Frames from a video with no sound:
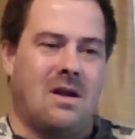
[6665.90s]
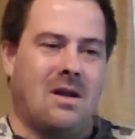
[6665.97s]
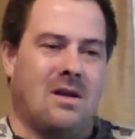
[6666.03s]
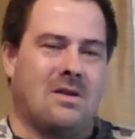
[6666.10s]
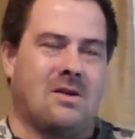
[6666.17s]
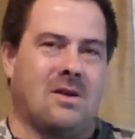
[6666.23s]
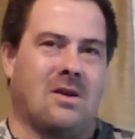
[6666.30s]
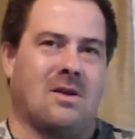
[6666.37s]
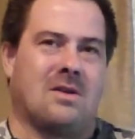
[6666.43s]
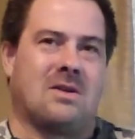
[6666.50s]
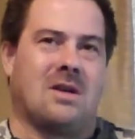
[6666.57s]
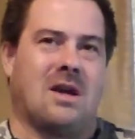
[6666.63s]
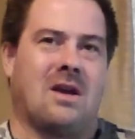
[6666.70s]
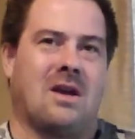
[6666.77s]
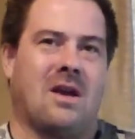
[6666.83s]
So it's
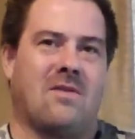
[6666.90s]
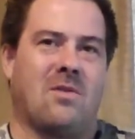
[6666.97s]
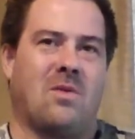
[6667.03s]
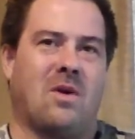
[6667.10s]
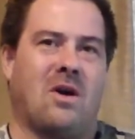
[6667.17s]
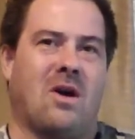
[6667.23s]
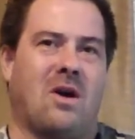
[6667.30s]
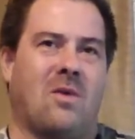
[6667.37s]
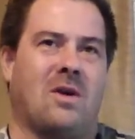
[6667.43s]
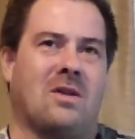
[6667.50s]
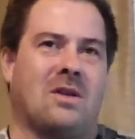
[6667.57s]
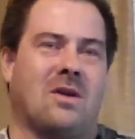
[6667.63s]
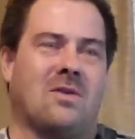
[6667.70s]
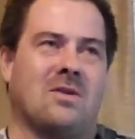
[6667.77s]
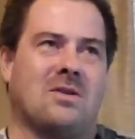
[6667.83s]
like everywhere I went,
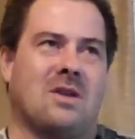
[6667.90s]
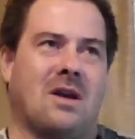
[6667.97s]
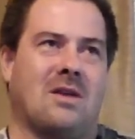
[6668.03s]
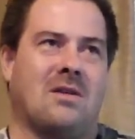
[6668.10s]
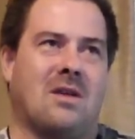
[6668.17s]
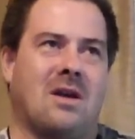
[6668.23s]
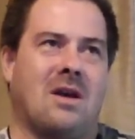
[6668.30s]
there was like,